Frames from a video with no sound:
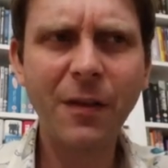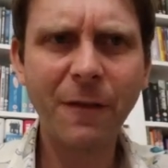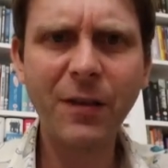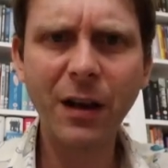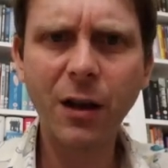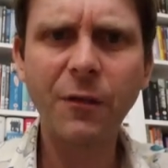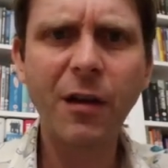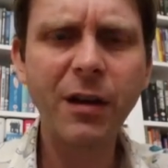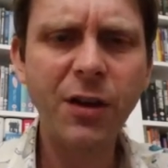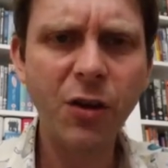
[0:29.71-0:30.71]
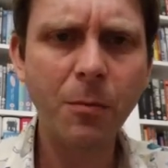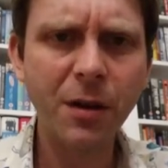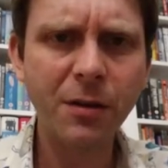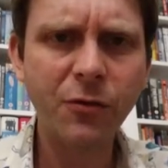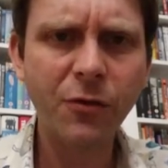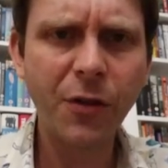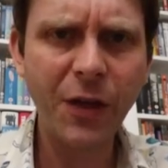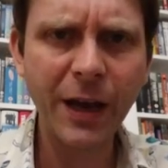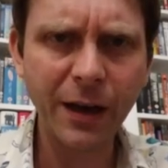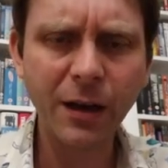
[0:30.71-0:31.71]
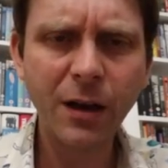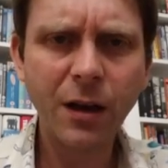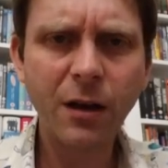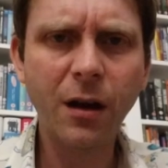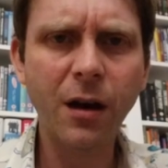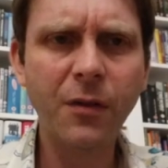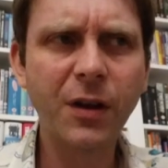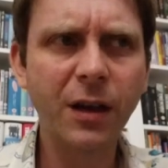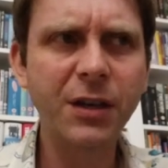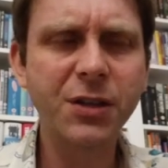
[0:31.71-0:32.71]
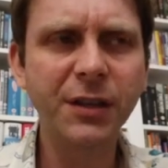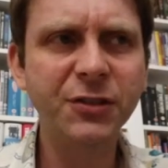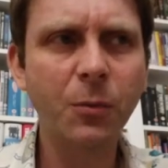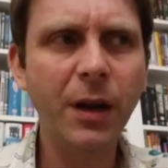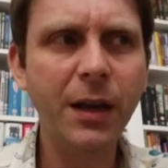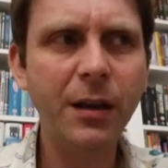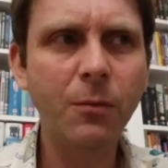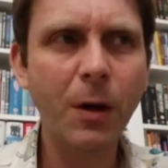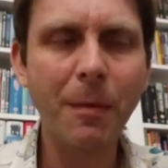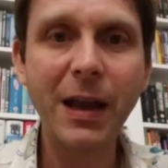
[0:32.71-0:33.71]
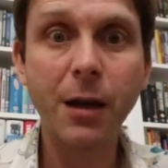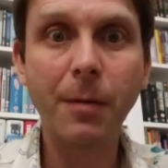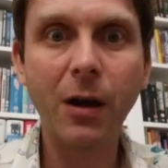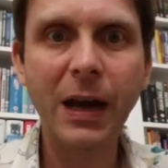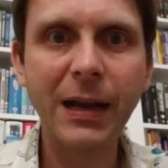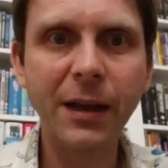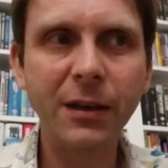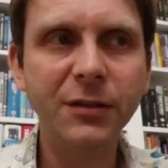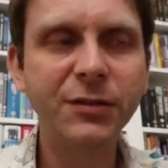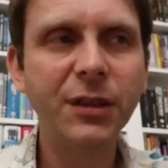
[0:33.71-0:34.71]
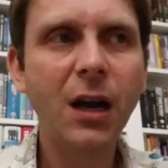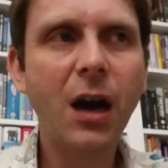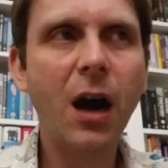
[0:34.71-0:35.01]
they feel like a very human thing uh, the cliches that we we make about aliens.